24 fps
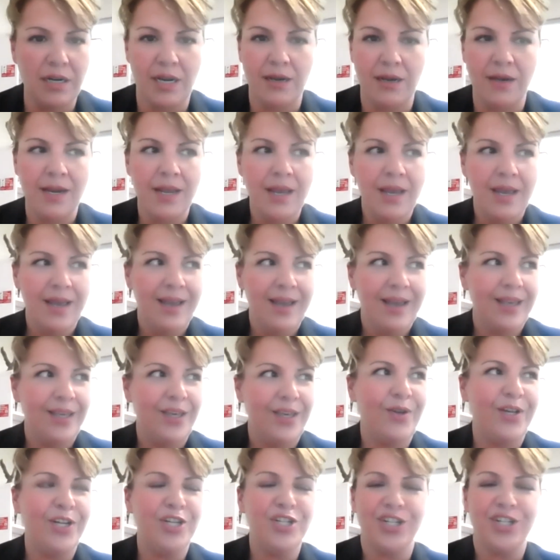and
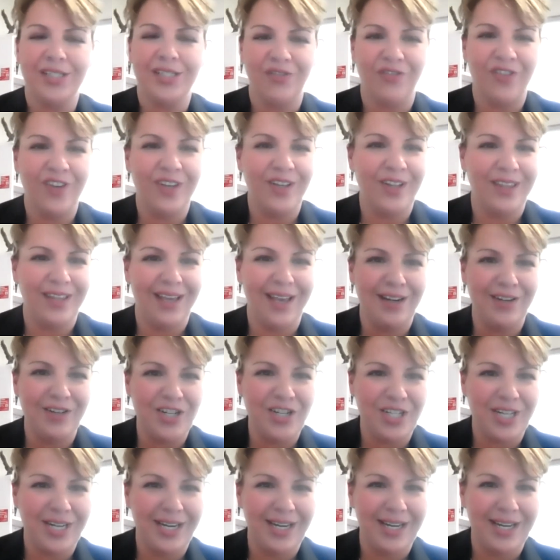you can just feel the
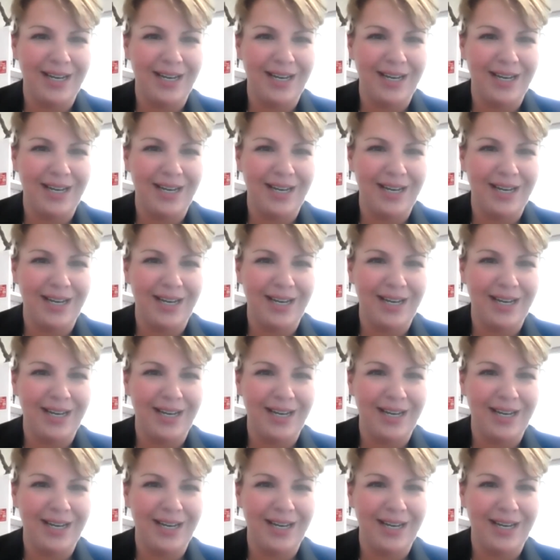energy.